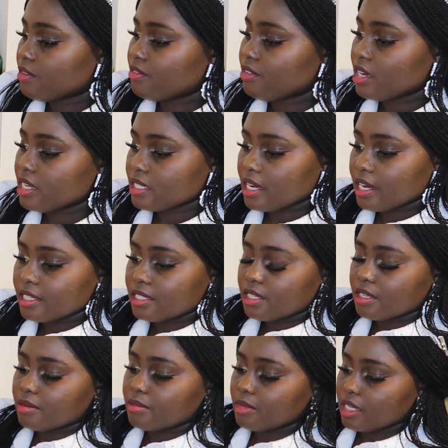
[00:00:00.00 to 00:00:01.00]
First
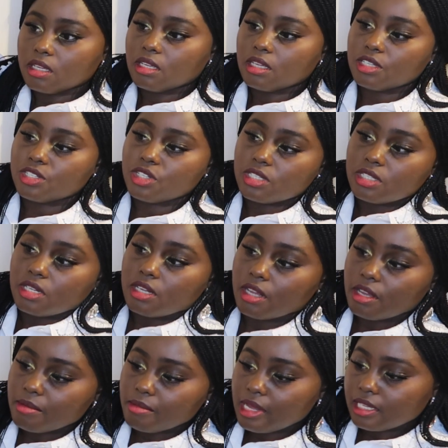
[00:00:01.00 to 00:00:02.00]
item is just an
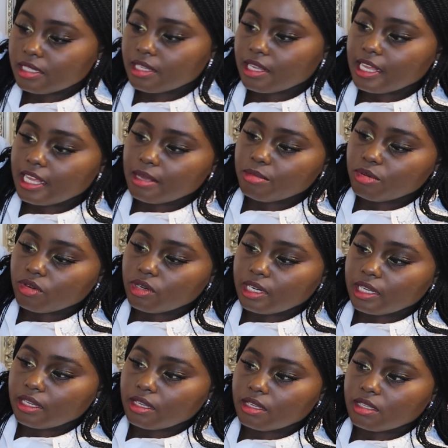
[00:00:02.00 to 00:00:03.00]
Hermes care
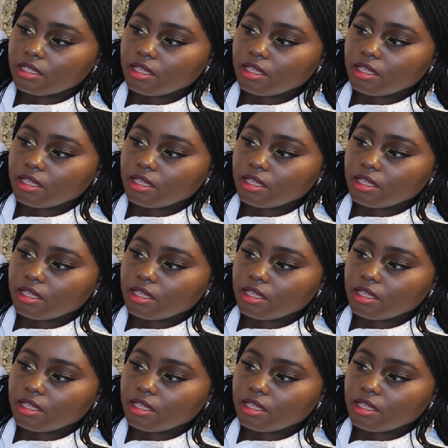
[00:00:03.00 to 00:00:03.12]
booklet.